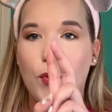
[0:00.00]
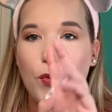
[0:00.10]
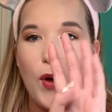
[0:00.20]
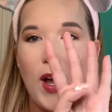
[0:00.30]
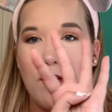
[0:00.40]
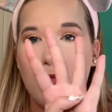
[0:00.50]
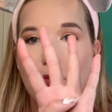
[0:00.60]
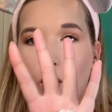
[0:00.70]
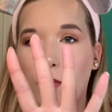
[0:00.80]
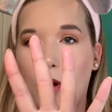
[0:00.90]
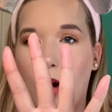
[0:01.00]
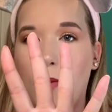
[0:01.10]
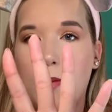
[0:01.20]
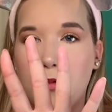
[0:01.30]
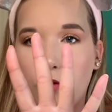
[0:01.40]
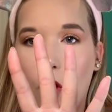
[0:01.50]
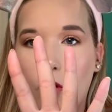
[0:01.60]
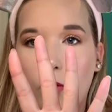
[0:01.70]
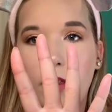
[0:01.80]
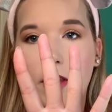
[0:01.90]
I have 4 problems wrong
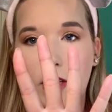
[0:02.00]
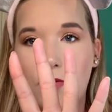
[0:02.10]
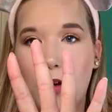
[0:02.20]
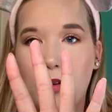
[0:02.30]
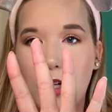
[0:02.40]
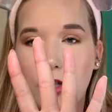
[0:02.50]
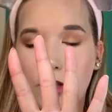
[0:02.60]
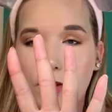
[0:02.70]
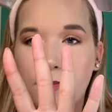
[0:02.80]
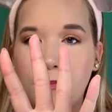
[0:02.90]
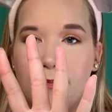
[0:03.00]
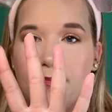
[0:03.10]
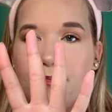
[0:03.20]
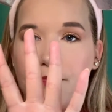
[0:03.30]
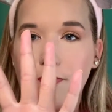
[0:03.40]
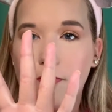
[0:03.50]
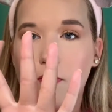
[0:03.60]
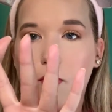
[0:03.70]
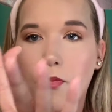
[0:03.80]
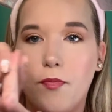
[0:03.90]
with this foundation.
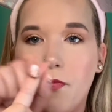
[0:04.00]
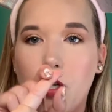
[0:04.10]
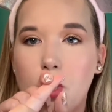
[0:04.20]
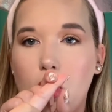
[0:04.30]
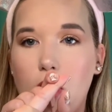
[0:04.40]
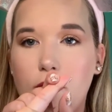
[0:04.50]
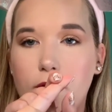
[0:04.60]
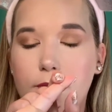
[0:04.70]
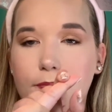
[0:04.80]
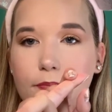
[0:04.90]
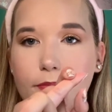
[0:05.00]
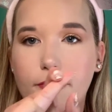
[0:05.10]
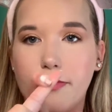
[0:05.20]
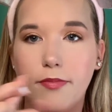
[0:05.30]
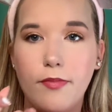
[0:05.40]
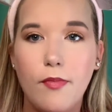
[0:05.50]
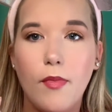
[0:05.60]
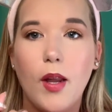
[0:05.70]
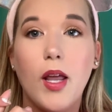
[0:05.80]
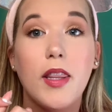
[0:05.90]
First off,
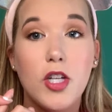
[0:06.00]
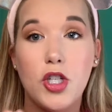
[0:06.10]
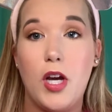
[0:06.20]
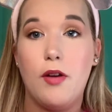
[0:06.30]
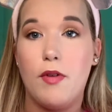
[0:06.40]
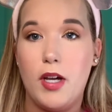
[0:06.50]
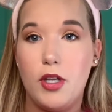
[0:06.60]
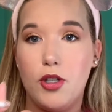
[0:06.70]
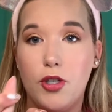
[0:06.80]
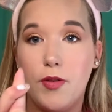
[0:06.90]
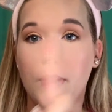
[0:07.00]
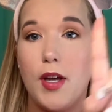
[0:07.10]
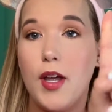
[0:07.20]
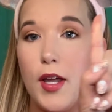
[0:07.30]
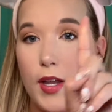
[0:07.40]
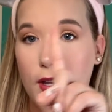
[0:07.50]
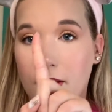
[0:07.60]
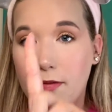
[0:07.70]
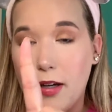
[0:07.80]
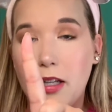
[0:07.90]
the shade range.
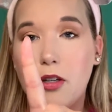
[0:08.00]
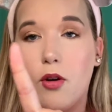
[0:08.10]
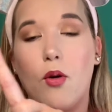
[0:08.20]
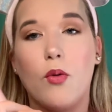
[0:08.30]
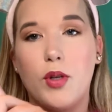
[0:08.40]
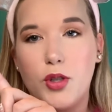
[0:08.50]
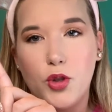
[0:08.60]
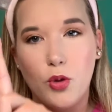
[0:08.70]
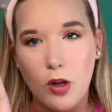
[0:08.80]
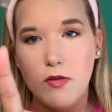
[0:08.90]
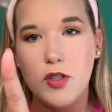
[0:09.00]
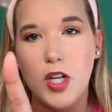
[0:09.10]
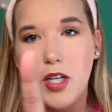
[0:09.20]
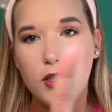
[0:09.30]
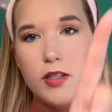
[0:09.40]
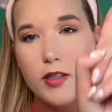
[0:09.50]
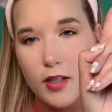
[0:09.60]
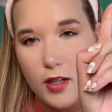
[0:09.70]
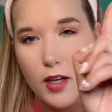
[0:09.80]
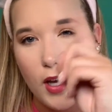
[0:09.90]
The fact that there are only 12 shades,
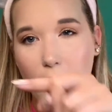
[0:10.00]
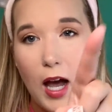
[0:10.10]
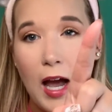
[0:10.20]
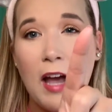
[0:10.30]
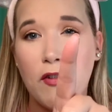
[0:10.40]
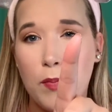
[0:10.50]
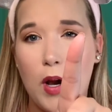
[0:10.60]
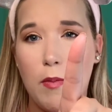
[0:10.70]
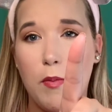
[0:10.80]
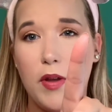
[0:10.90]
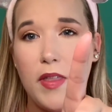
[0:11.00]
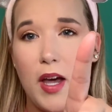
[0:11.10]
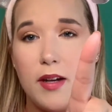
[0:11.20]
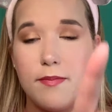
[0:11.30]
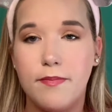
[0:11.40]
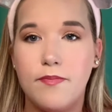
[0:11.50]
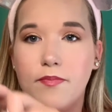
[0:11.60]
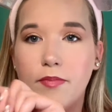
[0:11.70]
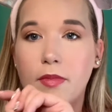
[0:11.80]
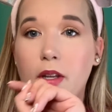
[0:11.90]
I have a problem with that.
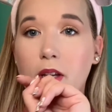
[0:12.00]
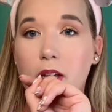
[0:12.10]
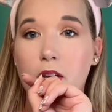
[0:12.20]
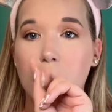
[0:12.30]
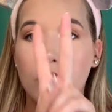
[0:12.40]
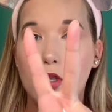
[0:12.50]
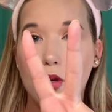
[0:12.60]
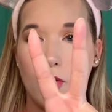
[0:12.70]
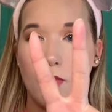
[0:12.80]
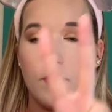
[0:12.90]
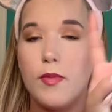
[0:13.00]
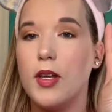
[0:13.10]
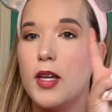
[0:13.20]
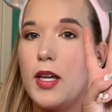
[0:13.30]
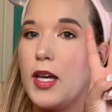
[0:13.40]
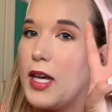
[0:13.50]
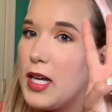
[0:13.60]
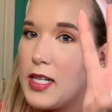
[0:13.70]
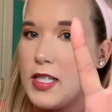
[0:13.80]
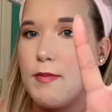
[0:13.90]
2,
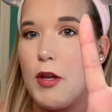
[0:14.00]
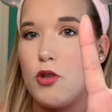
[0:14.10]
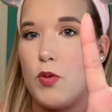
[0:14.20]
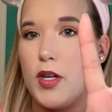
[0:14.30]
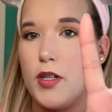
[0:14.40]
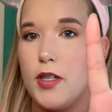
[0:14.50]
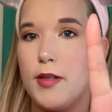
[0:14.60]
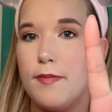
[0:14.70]
it smells weird.